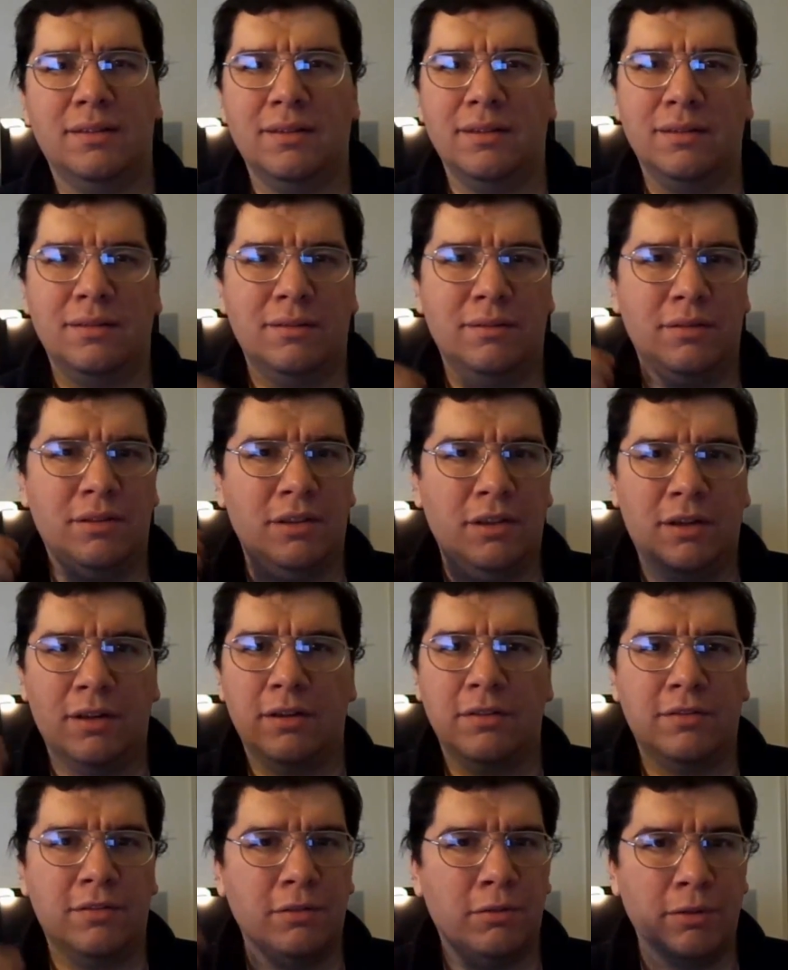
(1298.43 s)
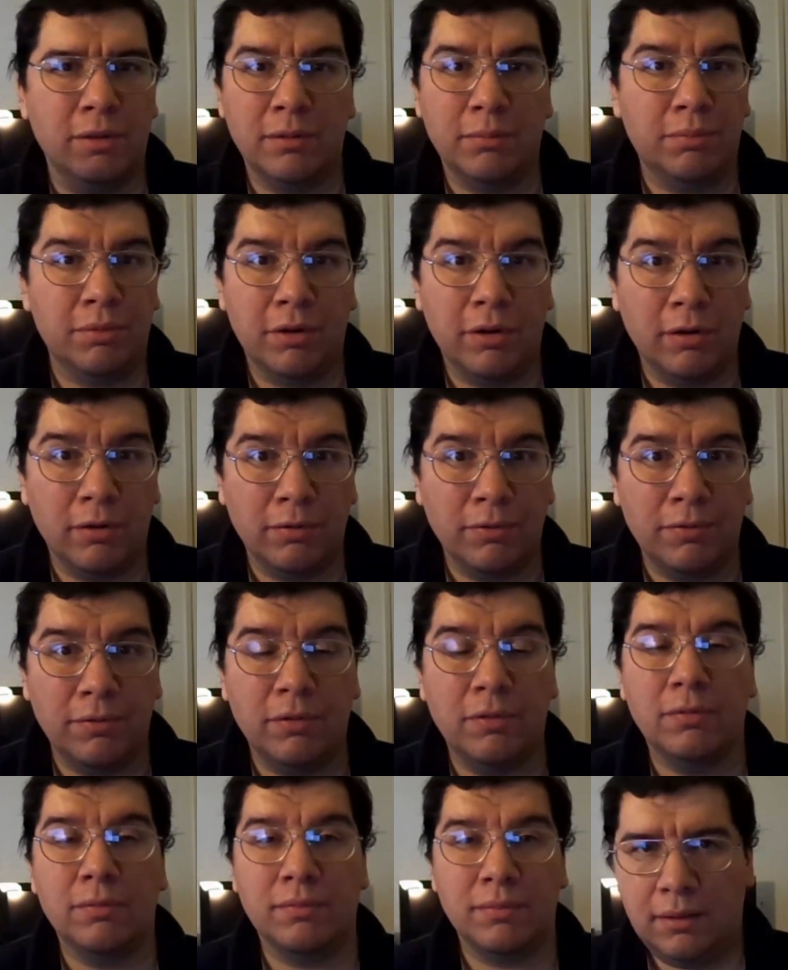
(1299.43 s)
uh, The Oz the Great and
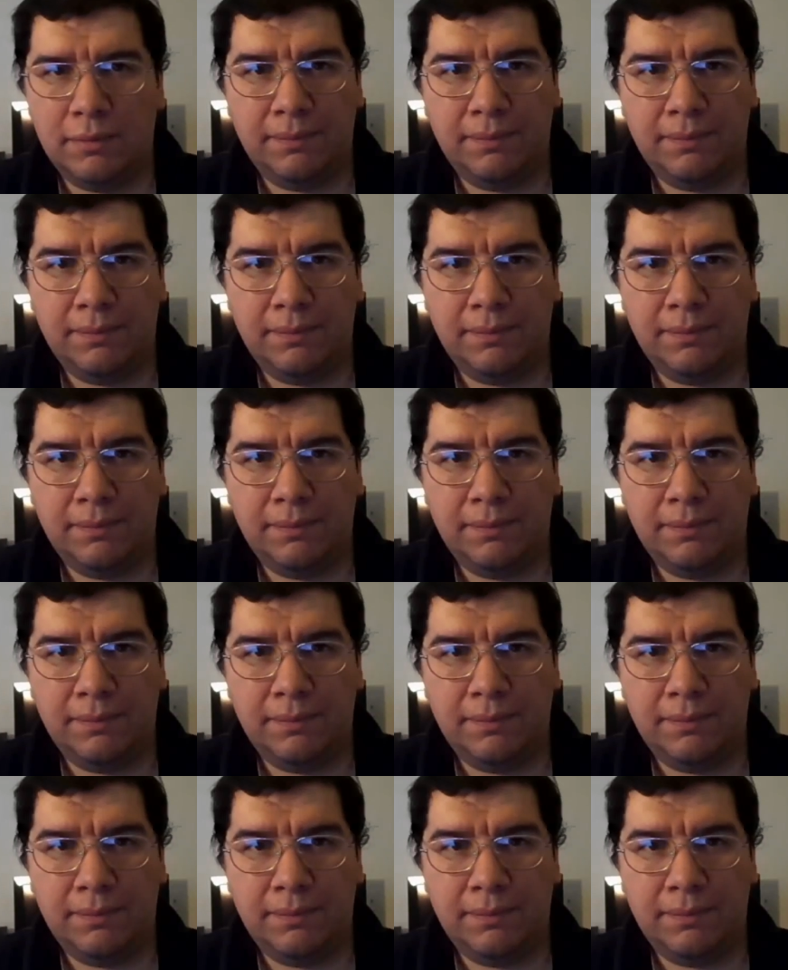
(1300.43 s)
Powerful.